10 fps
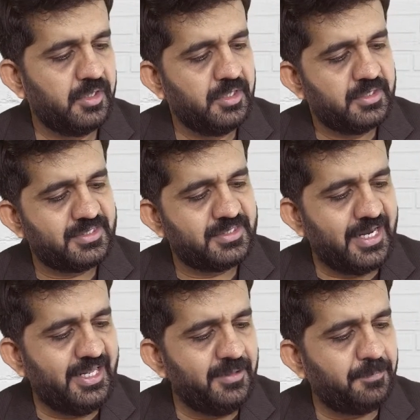
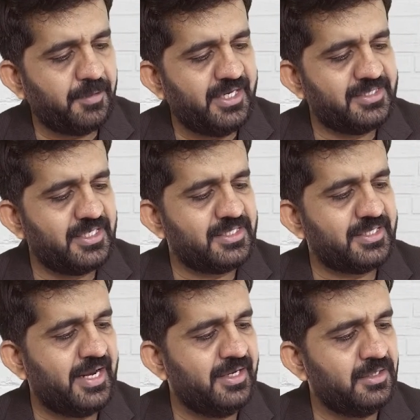selling price is
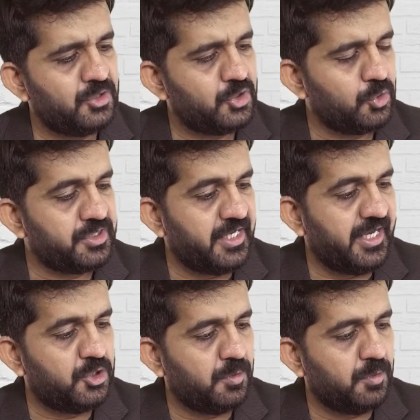10, so
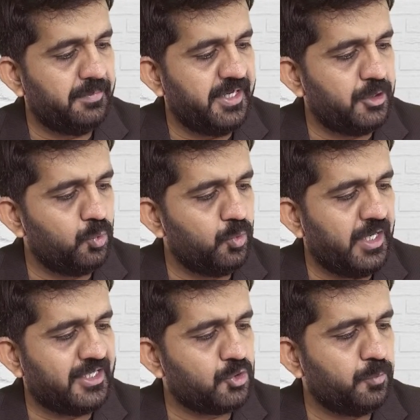sales will be 2
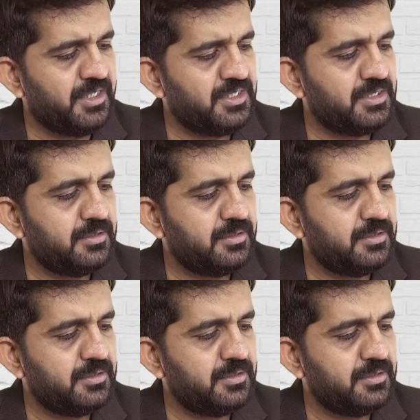lakhs rupees.